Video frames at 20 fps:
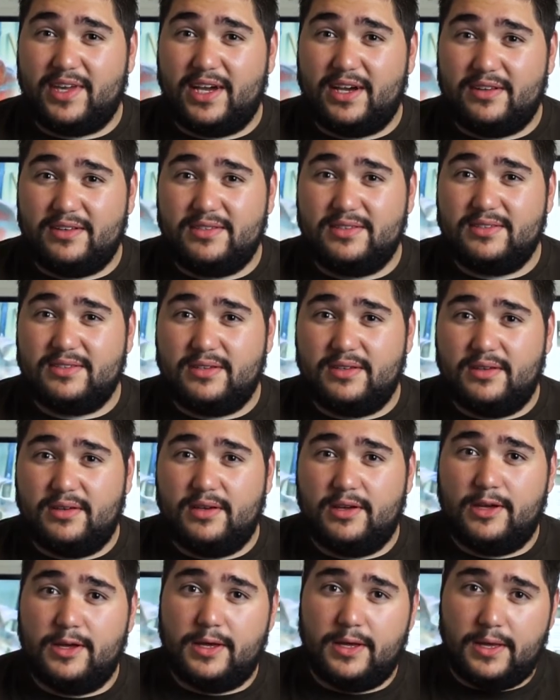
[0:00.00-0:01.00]
gallons.
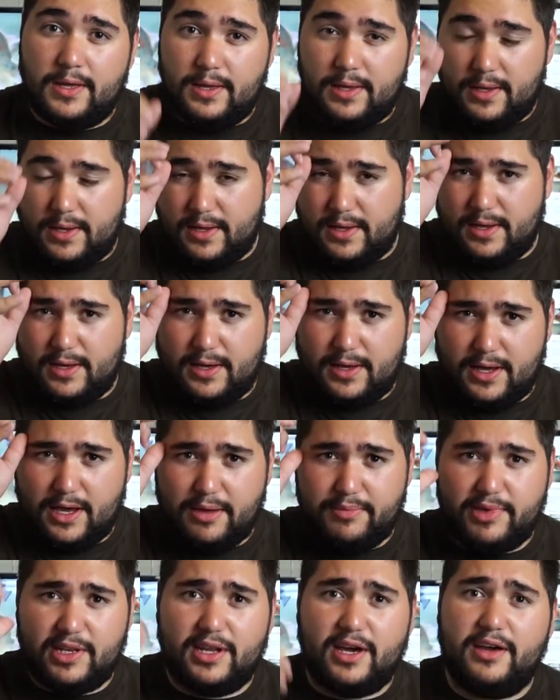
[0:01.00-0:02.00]

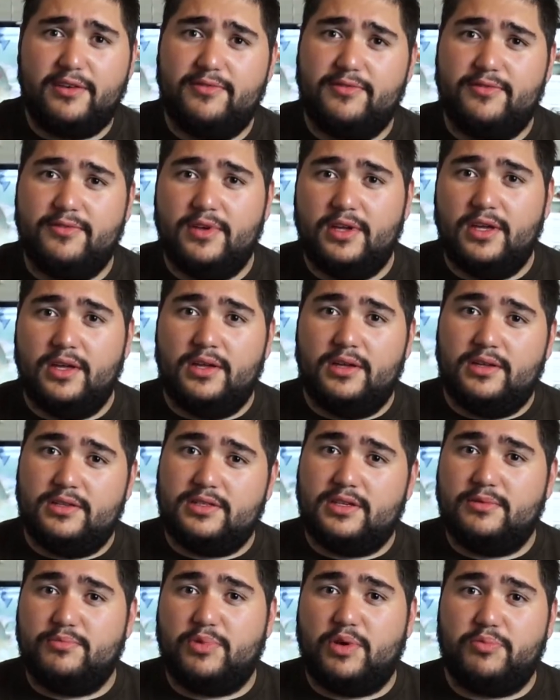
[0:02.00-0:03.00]
I've
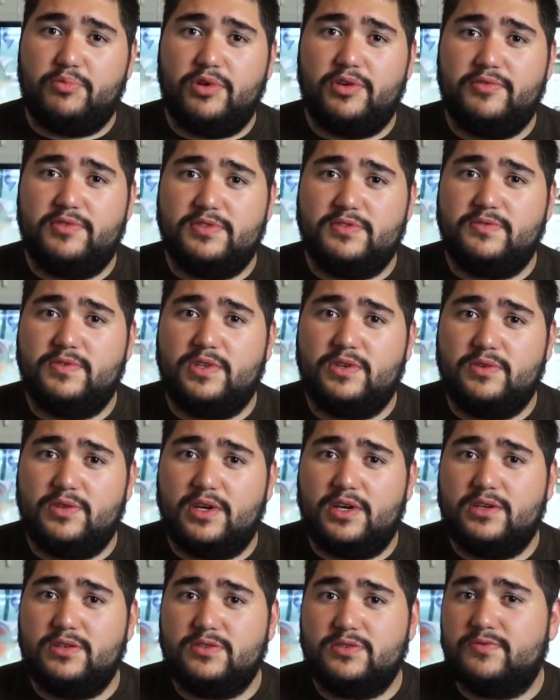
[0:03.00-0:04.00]
said in my previous video that
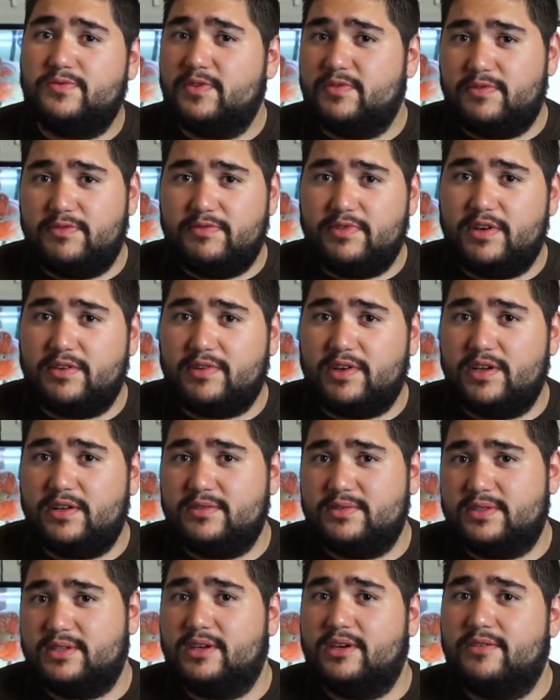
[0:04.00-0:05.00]
I used 55
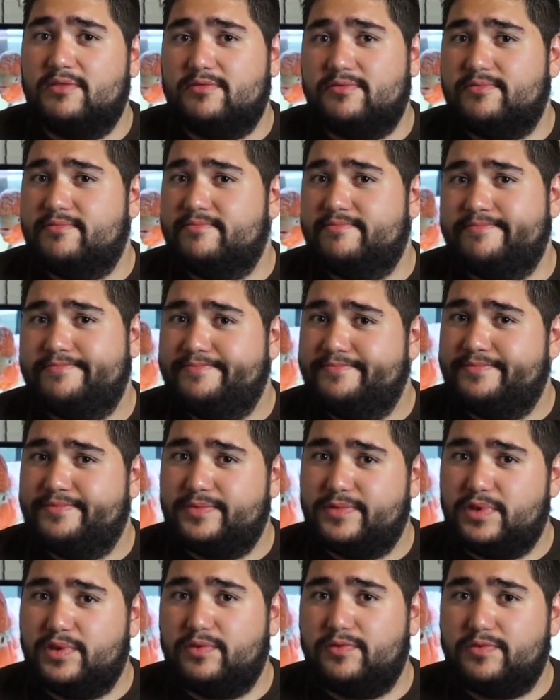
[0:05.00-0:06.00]
gallons to have
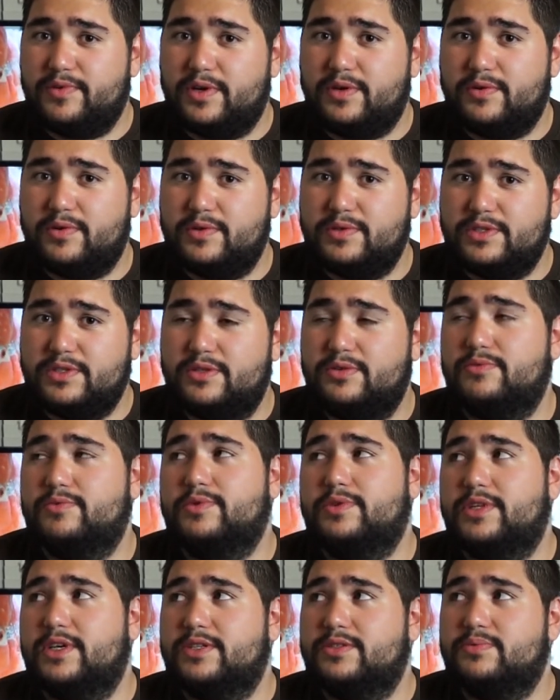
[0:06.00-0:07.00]
two flowerhorns in there.
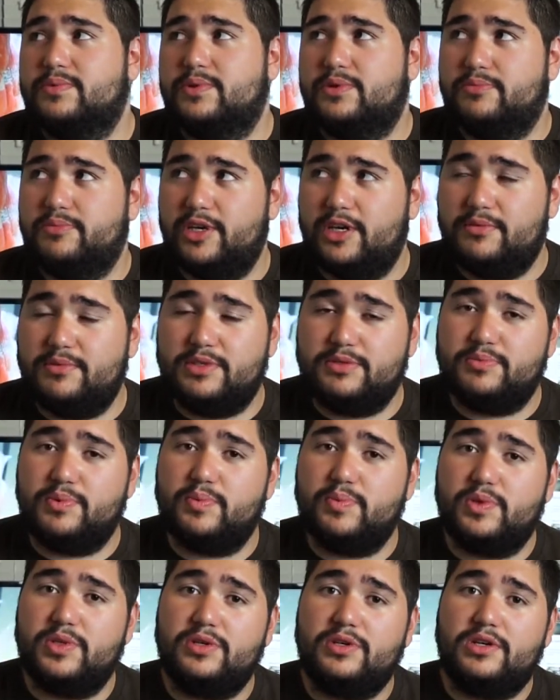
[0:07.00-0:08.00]
Well, that's when they're babies, but
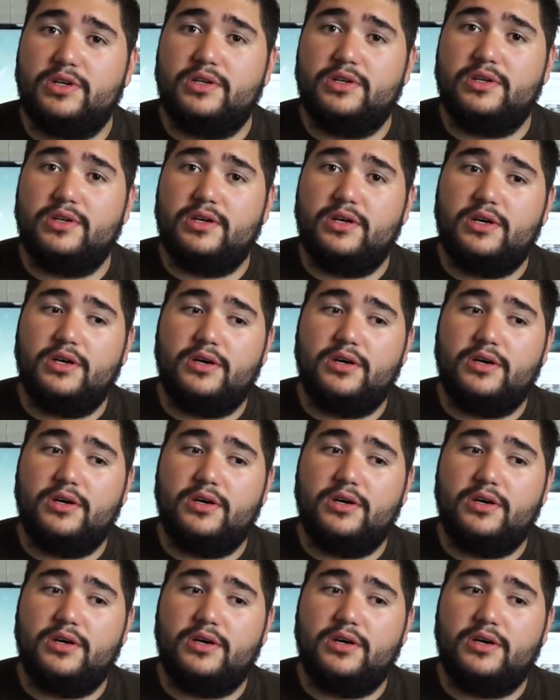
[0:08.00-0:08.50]
when they're in